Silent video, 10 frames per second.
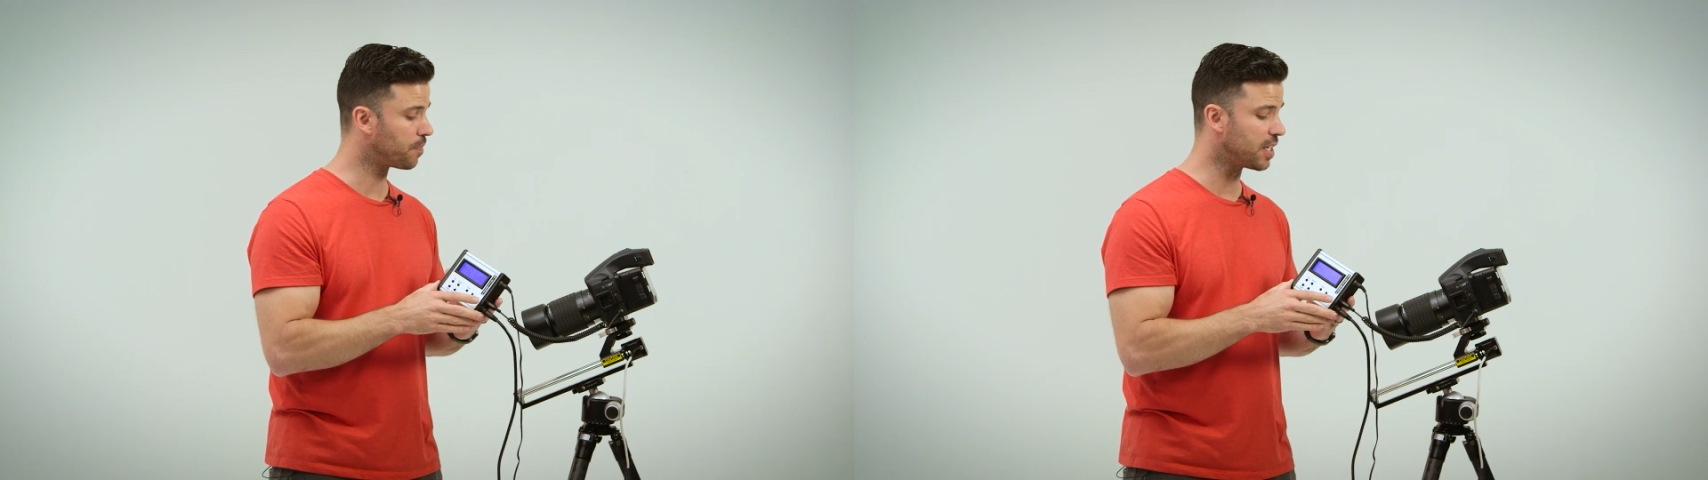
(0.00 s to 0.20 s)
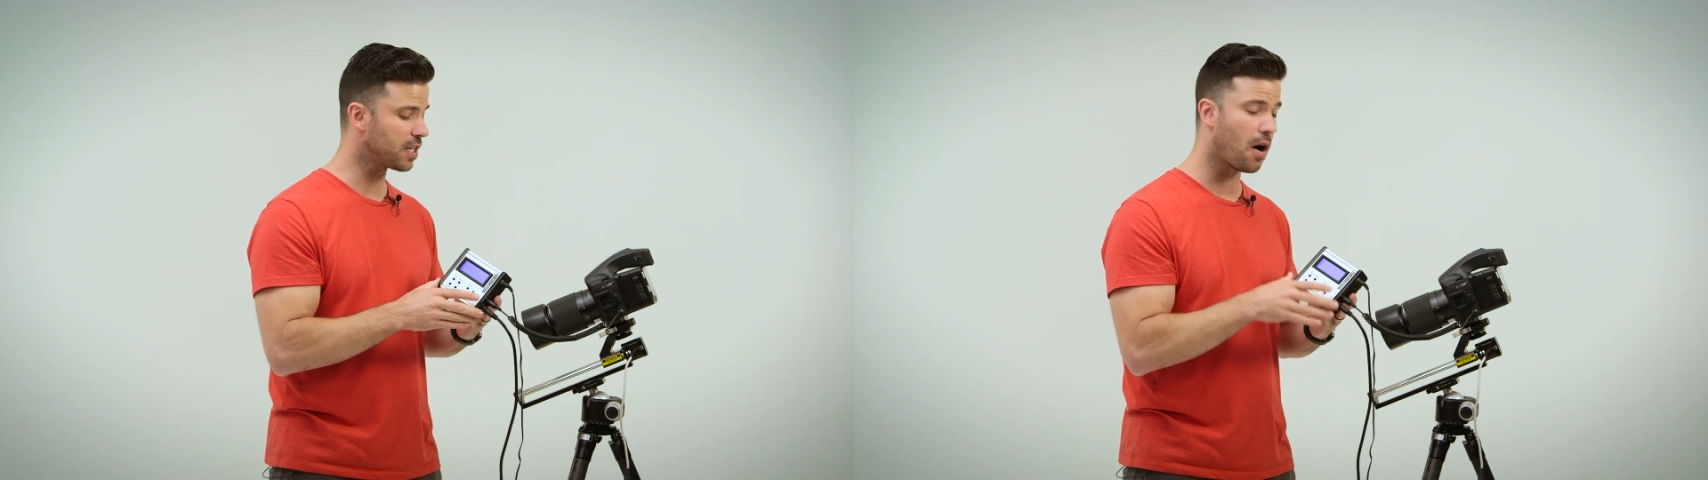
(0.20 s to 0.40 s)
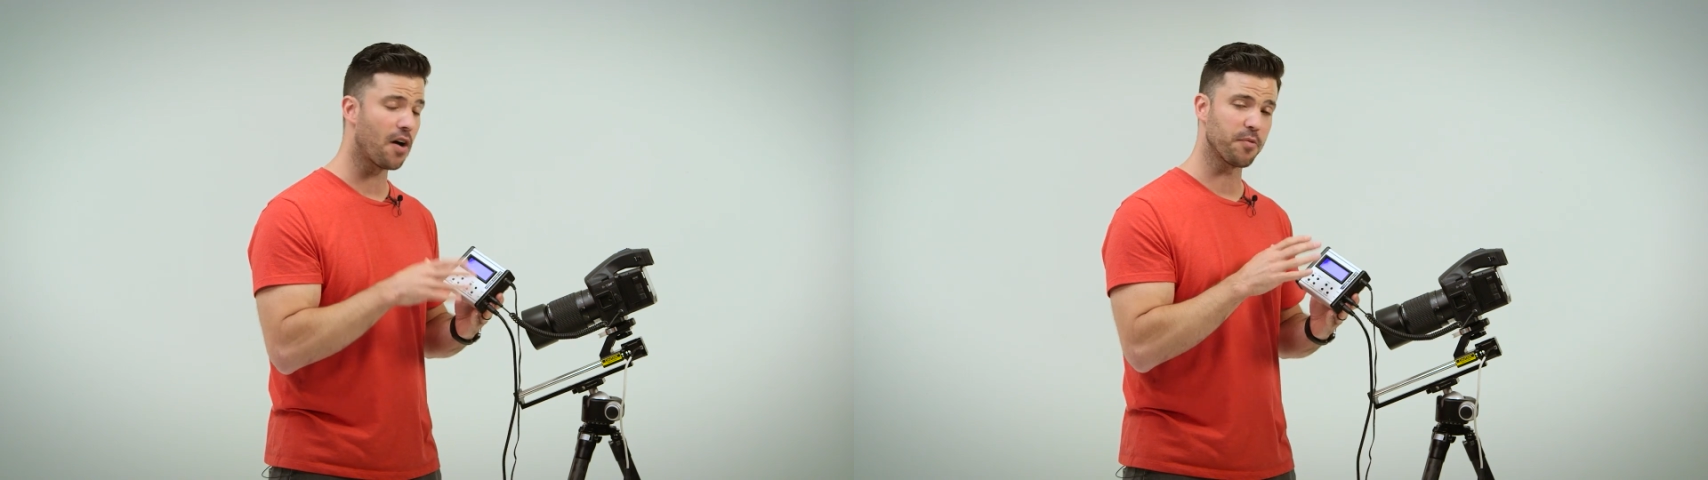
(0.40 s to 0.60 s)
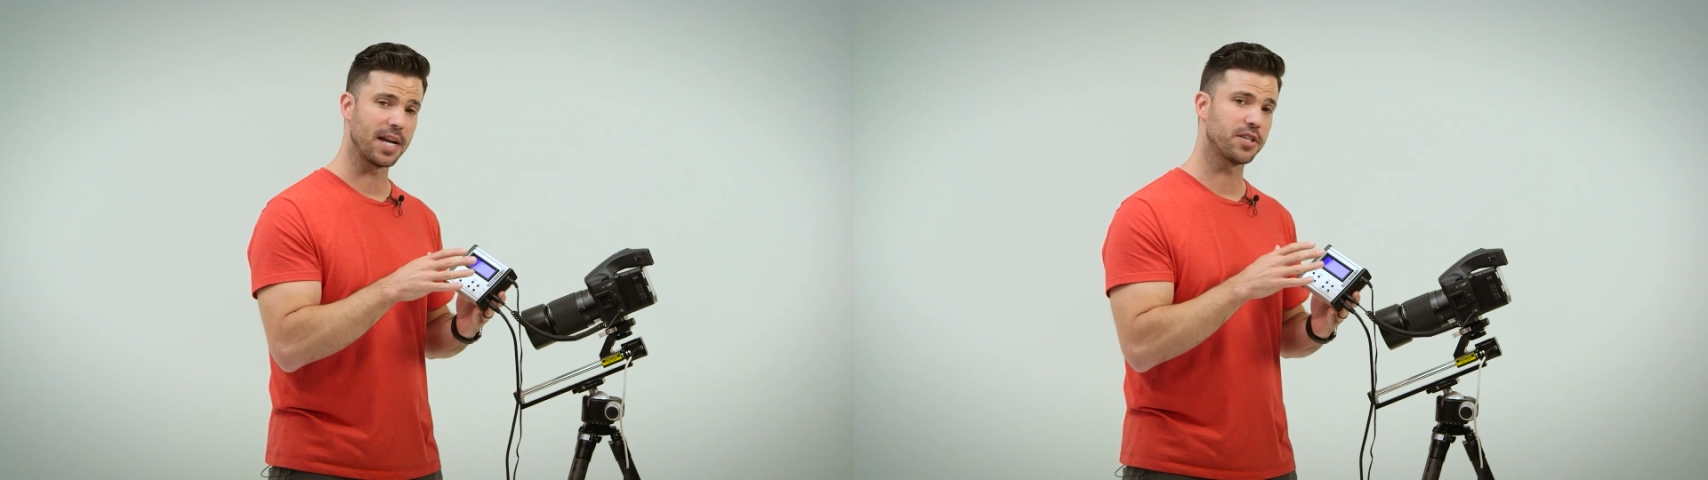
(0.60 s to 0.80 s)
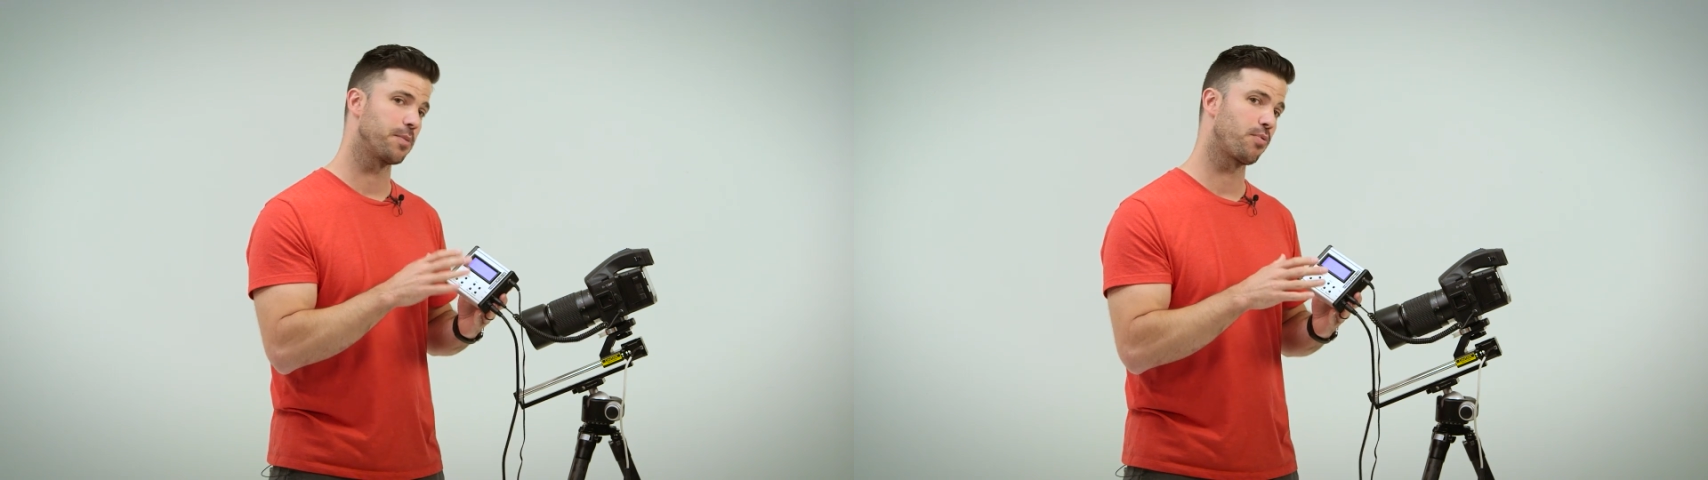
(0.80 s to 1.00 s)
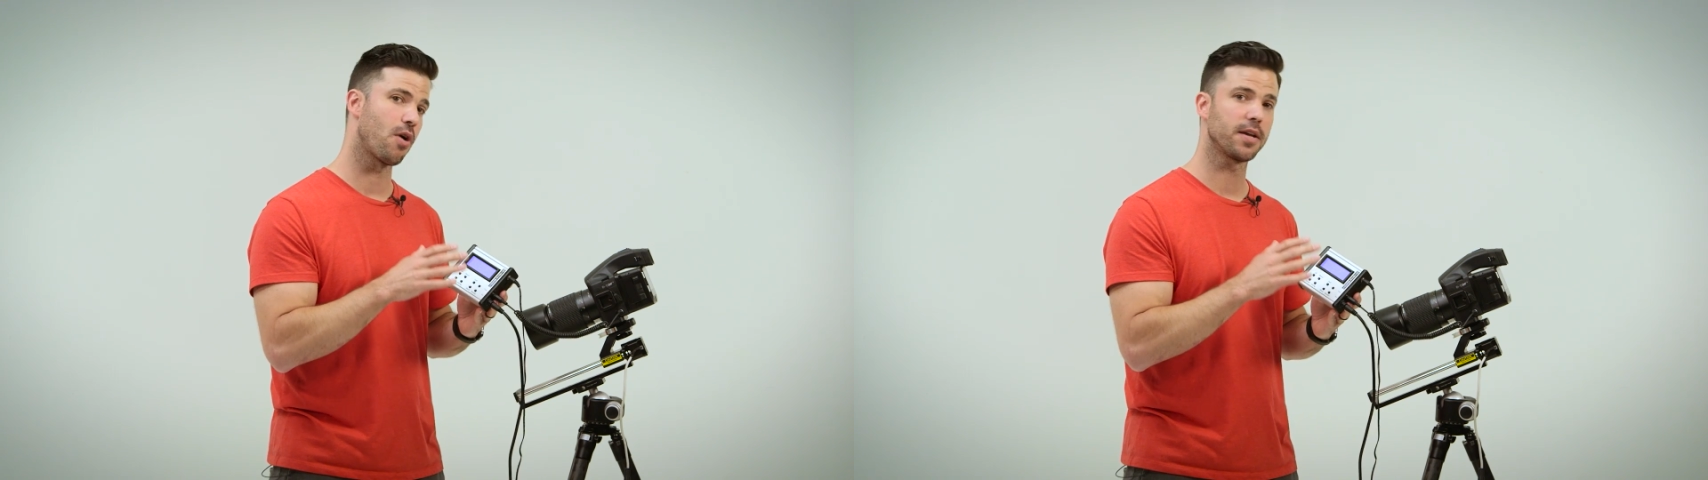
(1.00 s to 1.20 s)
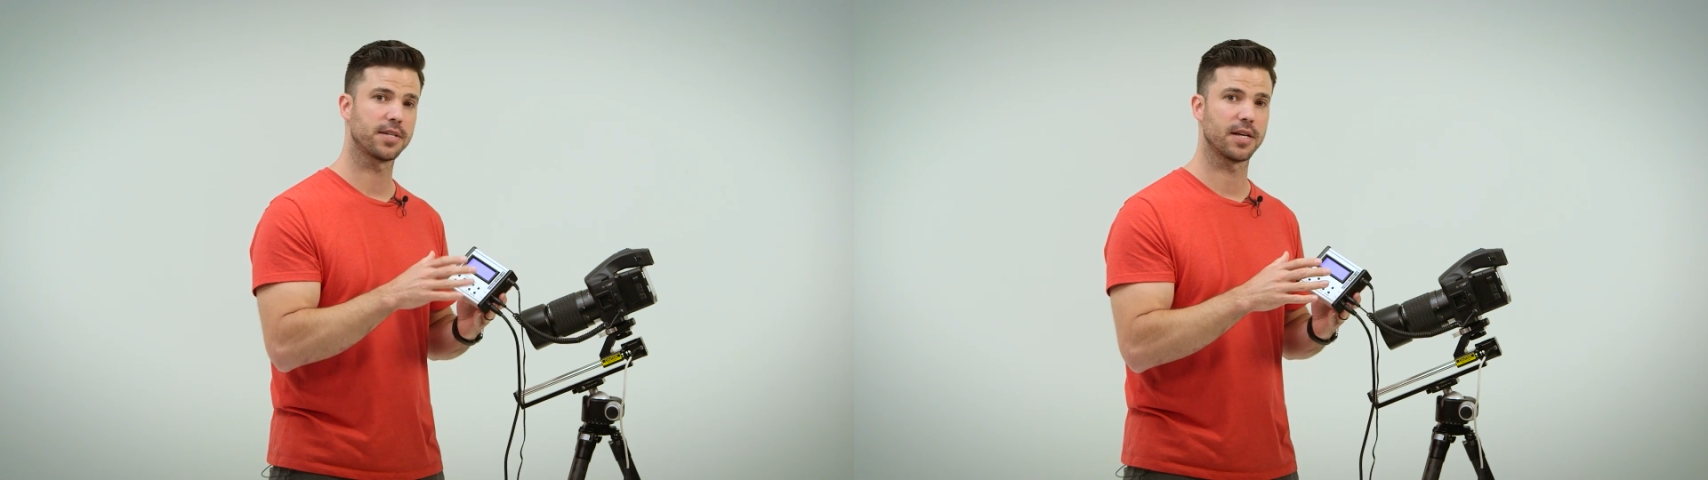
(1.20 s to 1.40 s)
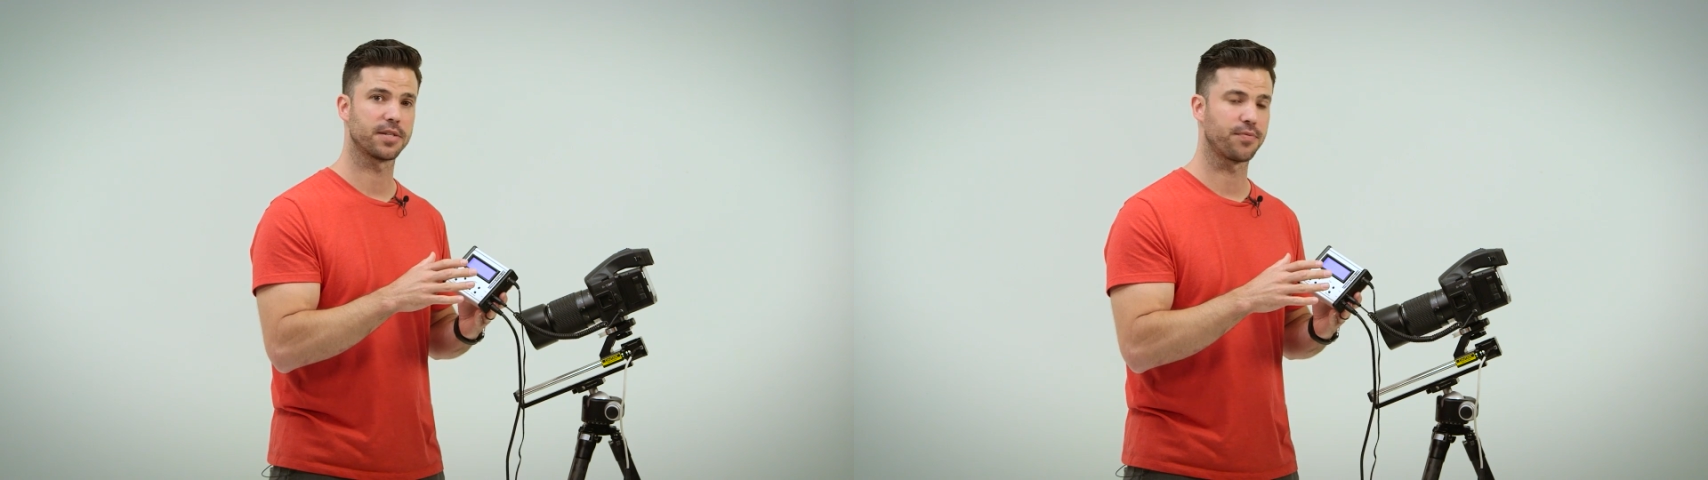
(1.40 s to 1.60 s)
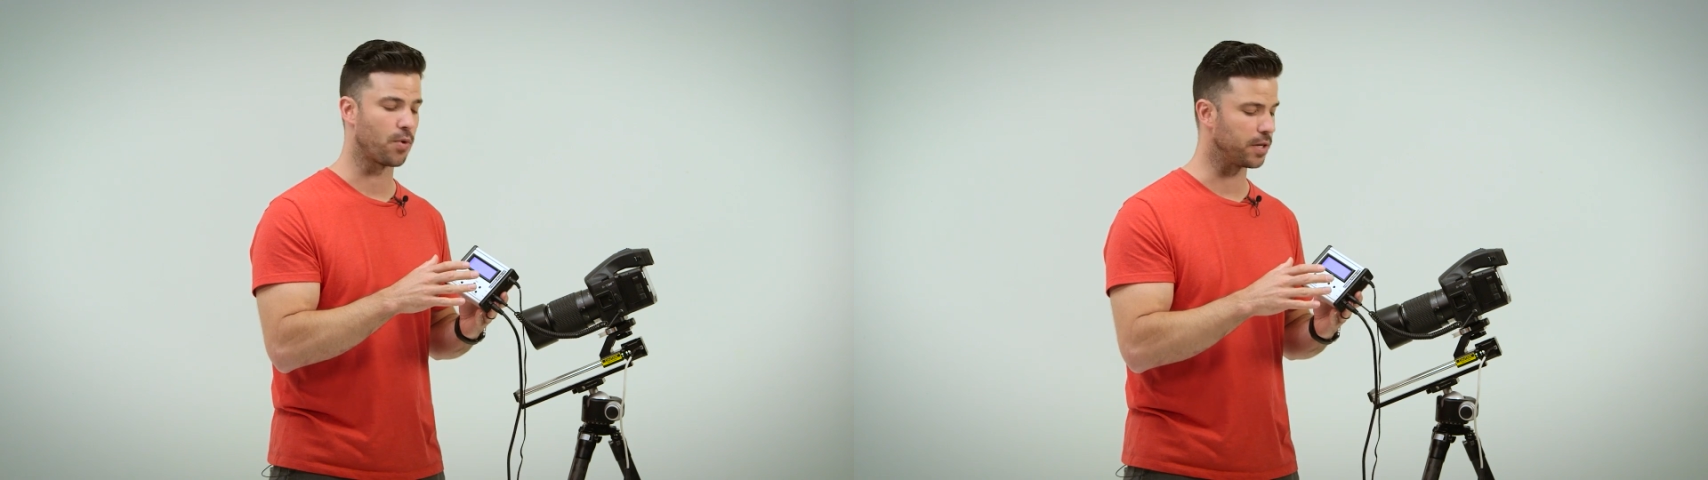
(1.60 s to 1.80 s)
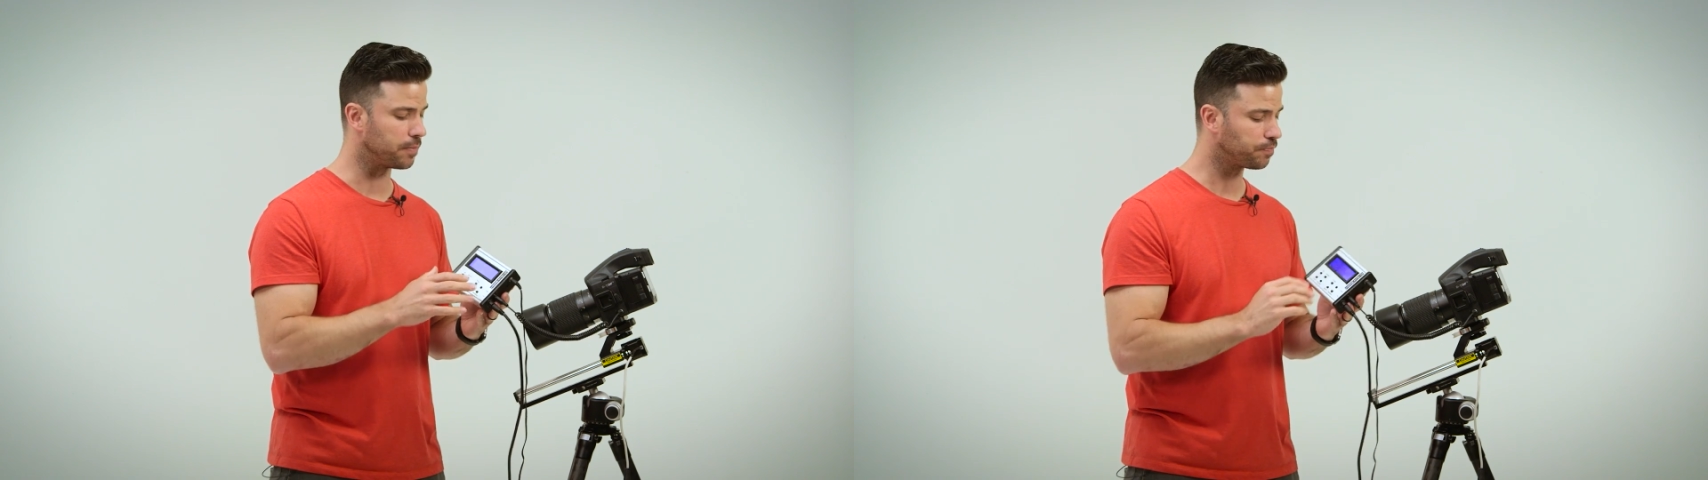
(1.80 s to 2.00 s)
This automates the process
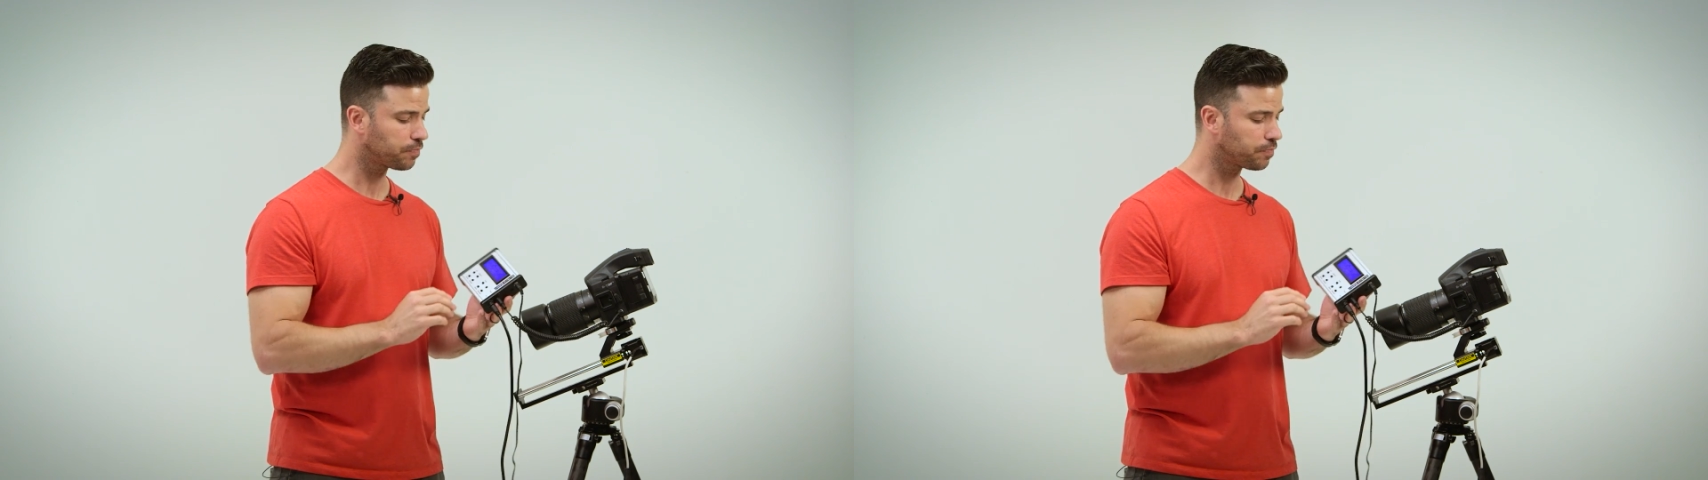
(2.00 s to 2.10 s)
for you.